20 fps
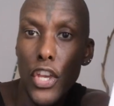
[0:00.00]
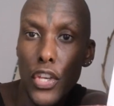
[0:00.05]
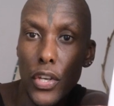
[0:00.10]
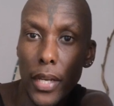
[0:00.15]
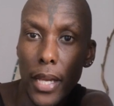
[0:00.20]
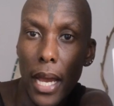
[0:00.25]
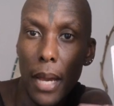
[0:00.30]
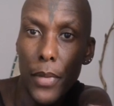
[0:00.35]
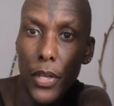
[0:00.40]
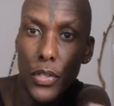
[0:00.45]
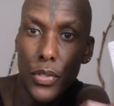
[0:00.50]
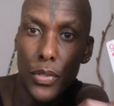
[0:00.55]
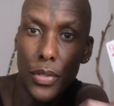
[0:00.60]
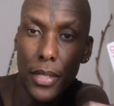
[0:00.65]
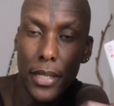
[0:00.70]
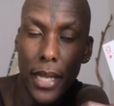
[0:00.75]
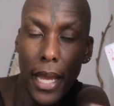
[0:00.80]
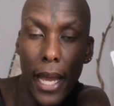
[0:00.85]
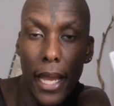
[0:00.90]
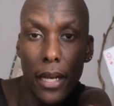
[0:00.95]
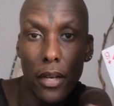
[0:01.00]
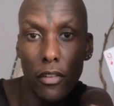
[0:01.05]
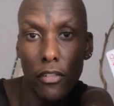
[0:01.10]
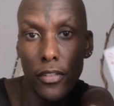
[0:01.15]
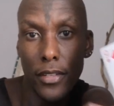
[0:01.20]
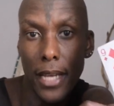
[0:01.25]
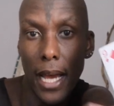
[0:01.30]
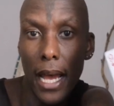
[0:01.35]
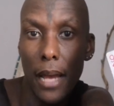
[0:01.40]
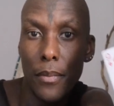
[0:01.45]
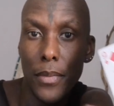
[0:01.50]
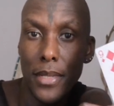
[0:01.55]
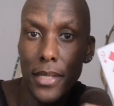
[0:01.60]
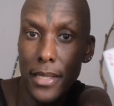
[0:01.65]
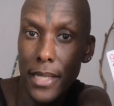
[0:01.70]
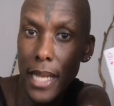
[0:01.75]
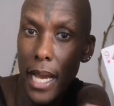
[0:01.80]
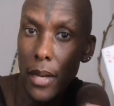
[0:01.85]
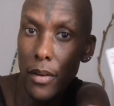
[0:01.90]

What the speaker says: You're coming to the 9 of diamonds,